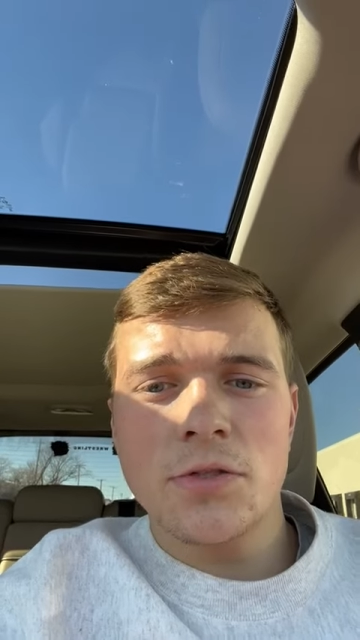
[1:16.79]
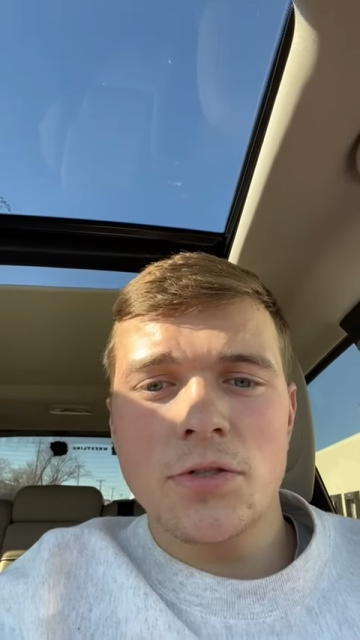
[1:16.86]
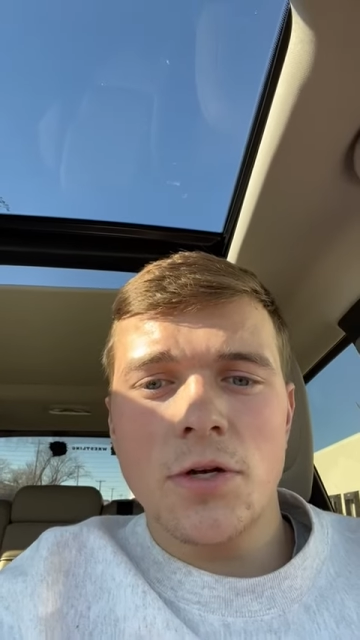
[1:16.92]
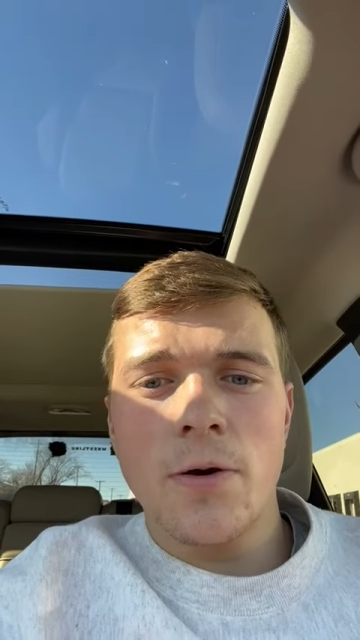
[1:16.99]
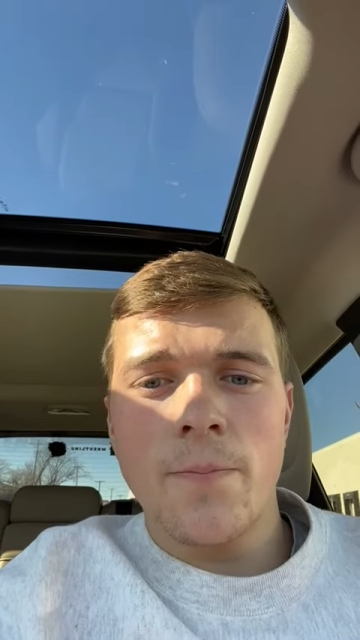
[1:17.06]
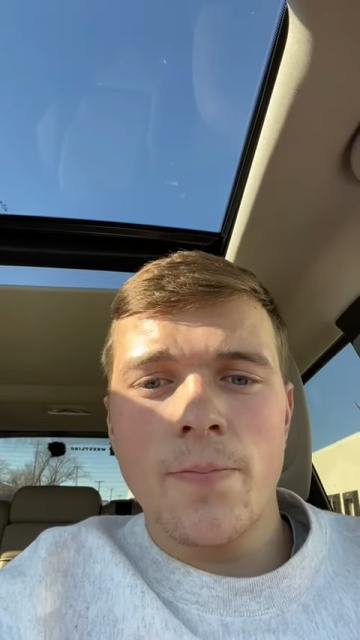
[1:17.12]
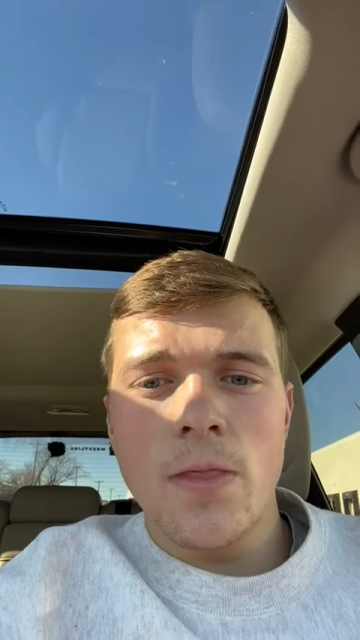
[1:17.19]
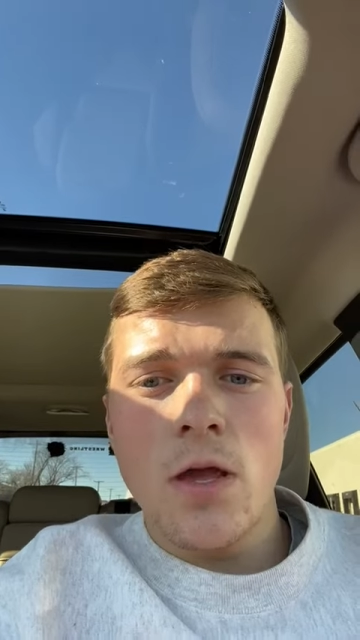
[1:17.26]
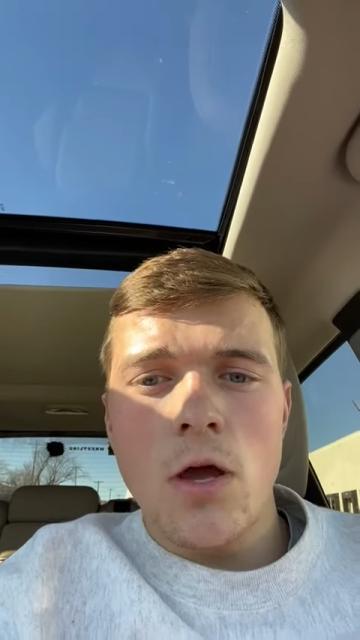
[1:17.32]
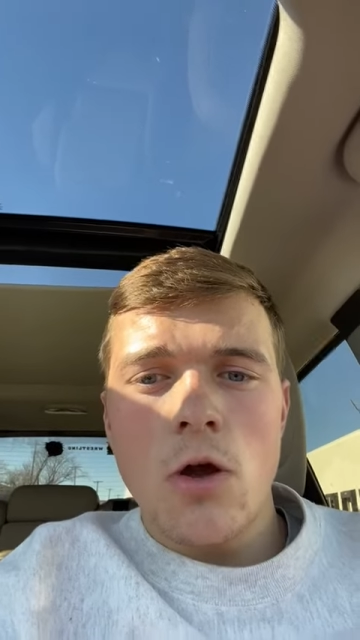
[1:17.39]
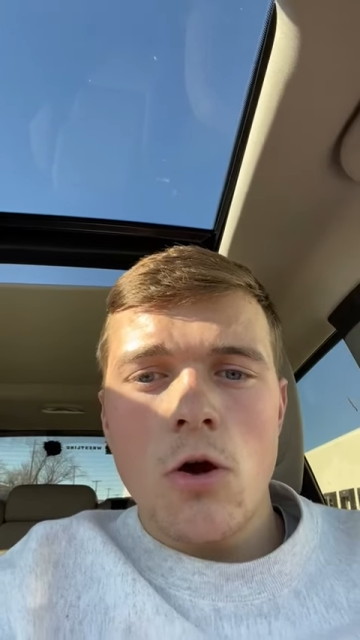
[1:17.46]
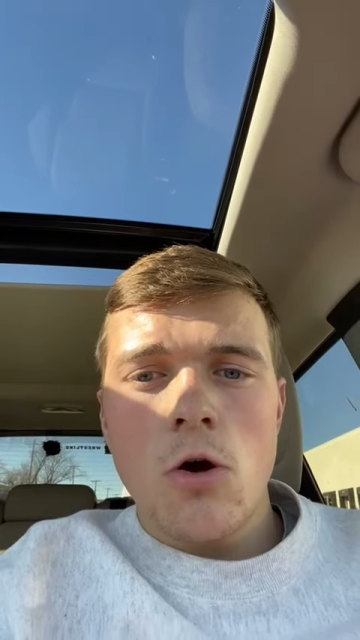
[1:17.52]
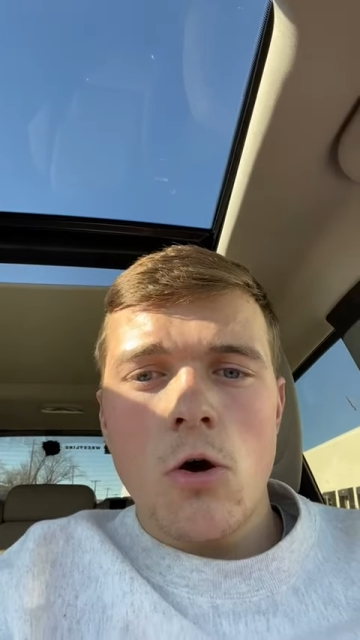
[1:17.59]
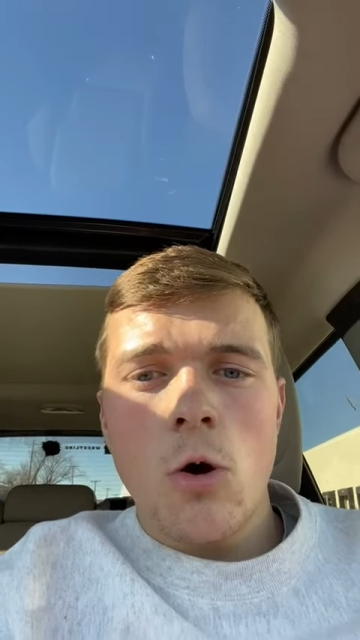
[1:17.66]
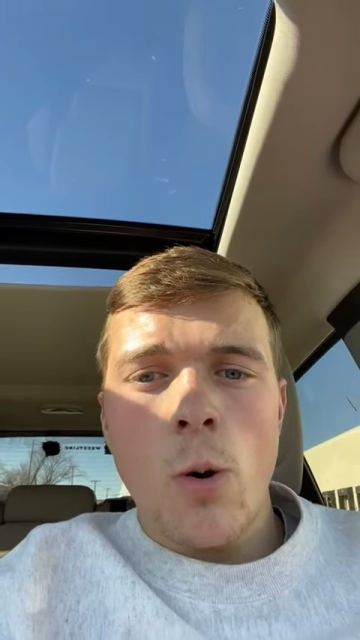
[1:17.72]
So
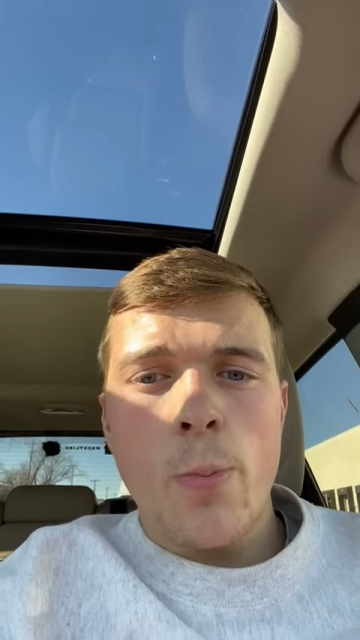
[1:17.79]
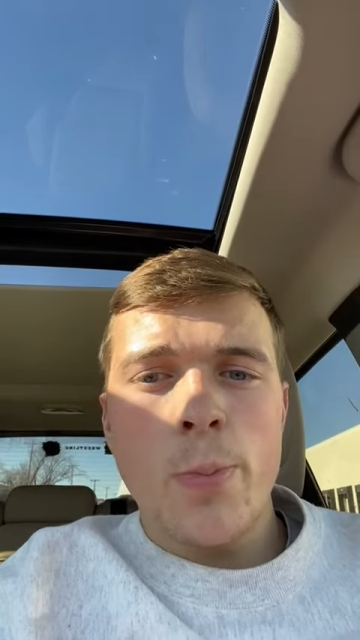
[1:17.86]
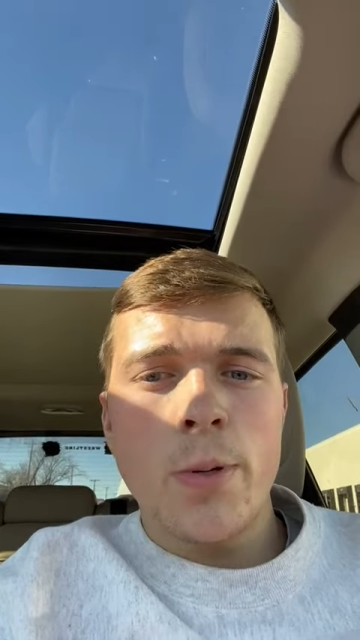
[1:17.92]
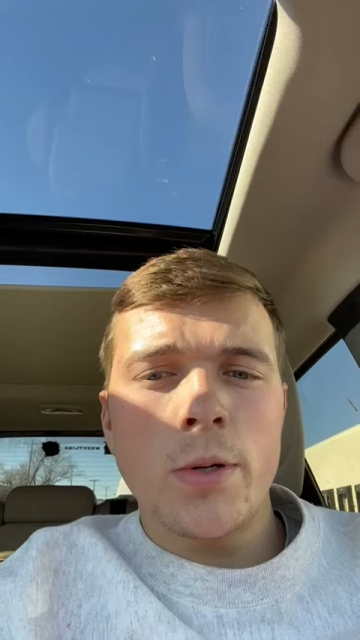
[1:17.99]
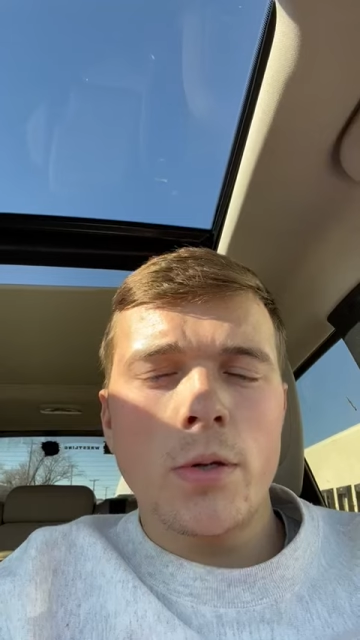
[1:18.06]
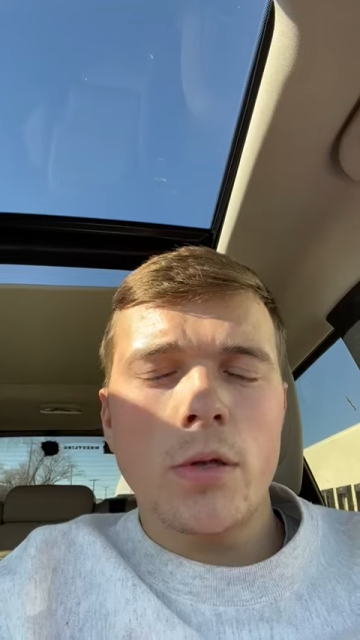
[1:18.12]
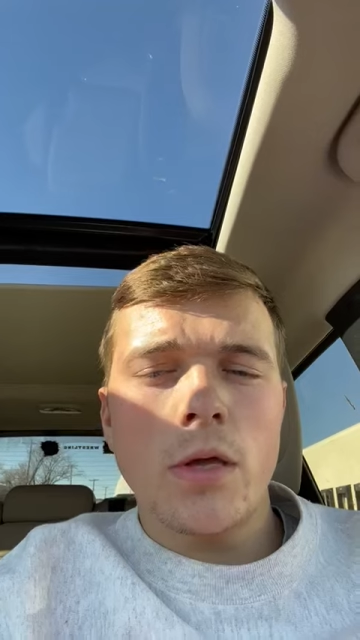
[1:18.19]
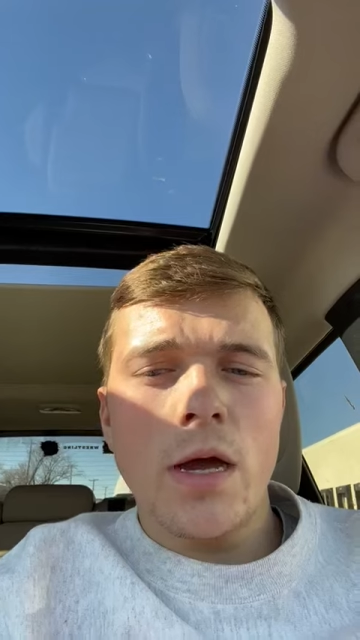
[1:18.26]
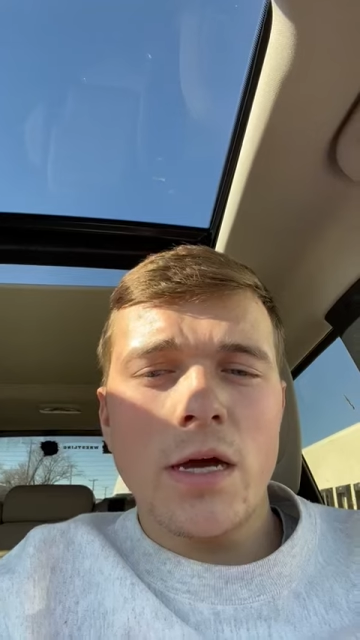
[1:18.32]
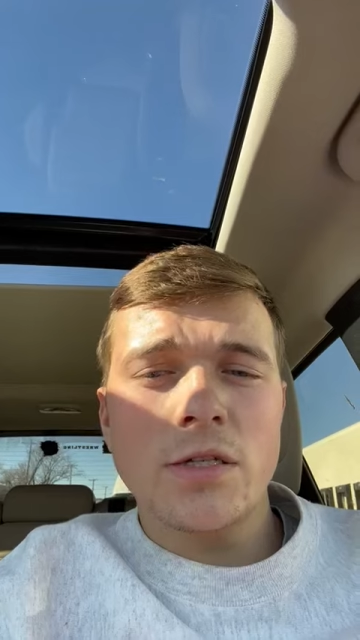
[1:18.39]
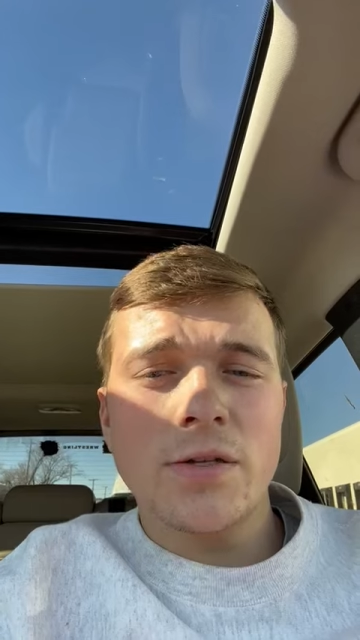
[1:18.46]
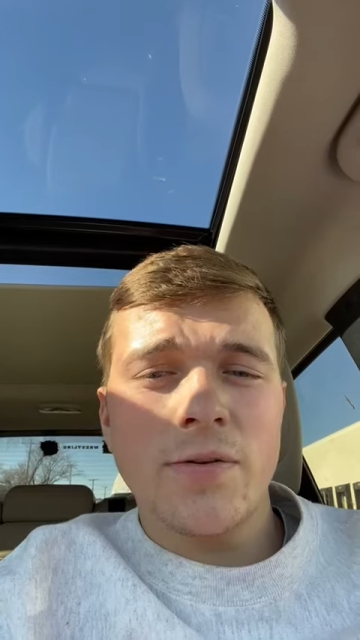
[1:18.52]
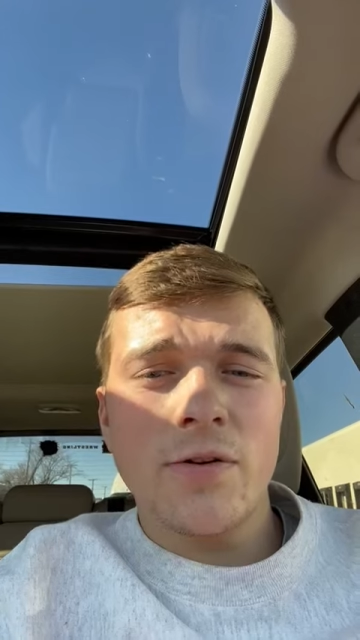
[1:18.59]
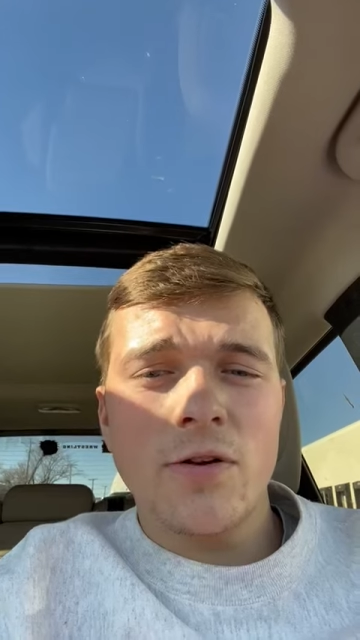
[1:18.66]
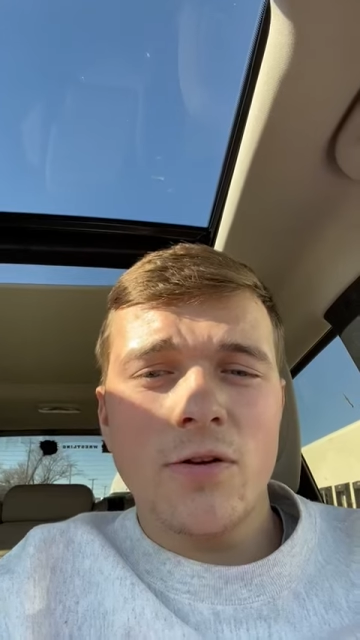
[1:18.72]
hope you
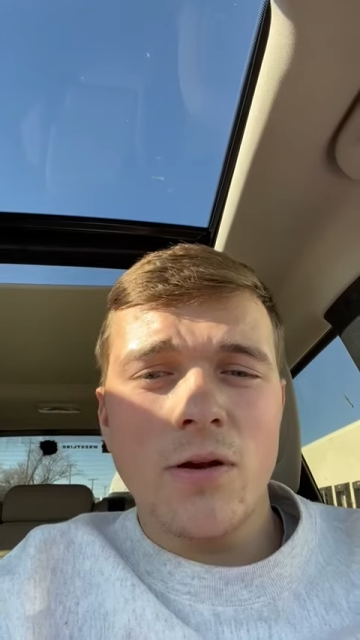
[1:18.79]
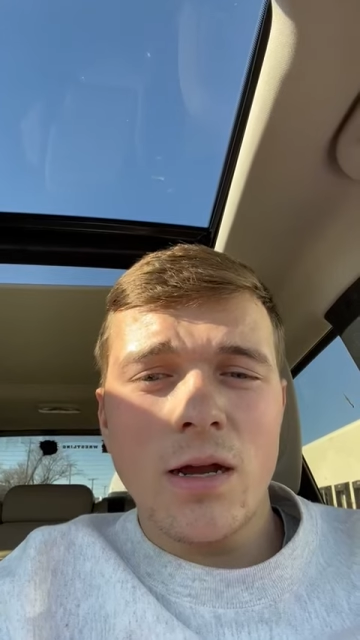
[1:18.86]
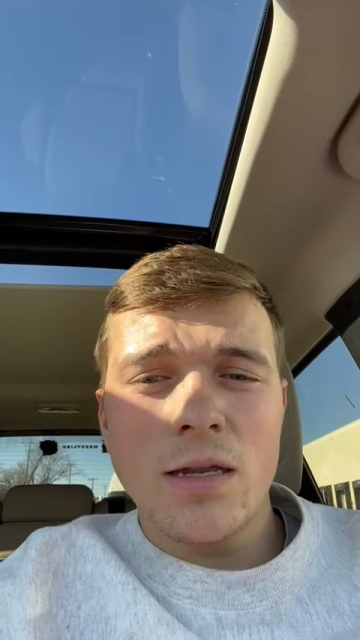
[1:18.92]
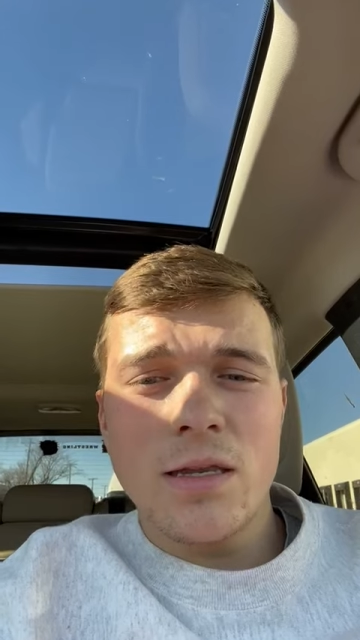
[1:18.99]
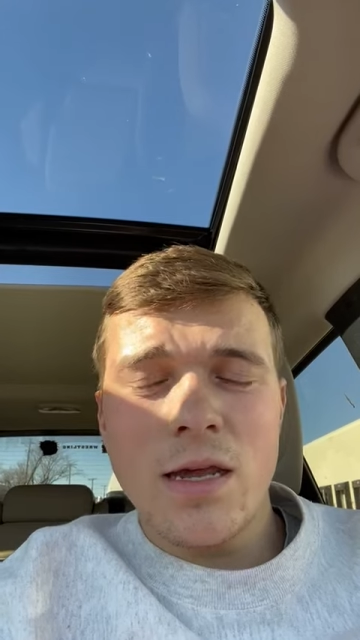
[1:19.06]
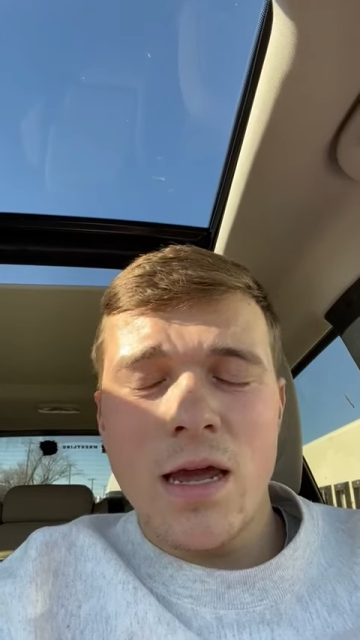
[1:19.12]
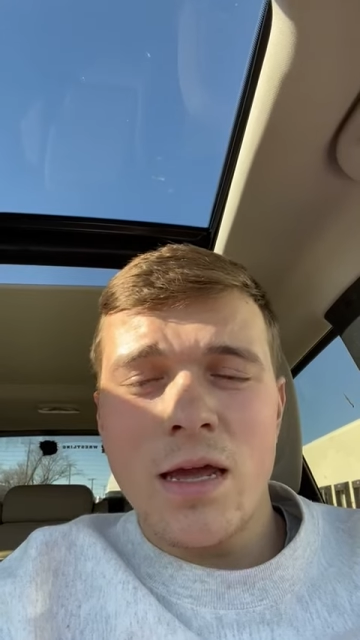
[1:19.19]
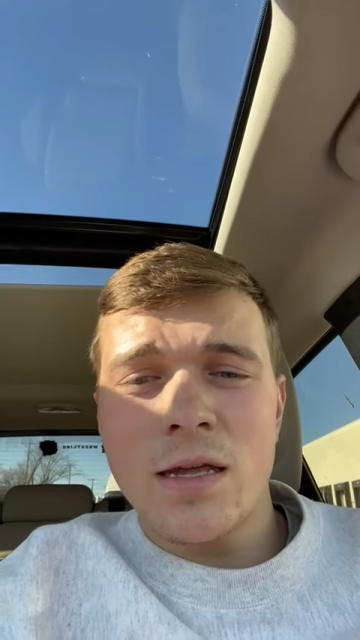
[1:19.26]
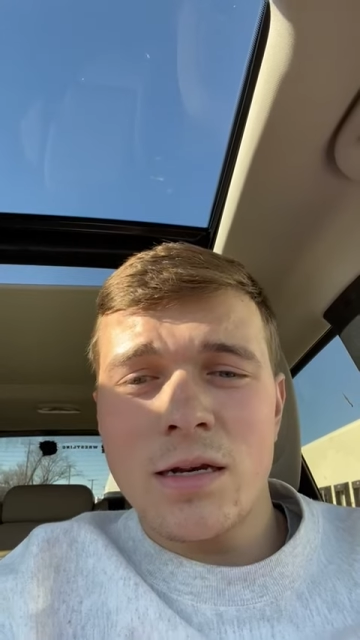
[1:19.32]
guys having a great day,